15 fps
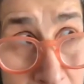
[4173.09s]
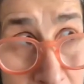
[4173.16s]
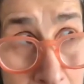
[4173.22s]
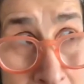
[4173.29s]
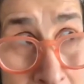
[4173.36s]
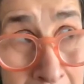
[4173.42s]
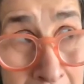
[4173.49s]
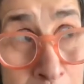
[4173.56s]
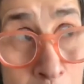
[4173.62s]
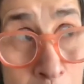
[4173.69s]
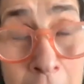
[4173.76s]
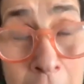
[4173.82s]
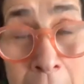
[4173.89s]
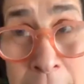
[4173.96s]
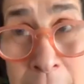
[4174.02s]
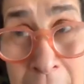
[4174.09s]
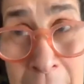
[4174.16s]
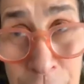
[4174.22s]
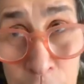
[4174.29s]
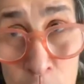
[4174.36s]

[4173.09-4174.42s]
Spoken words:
And if you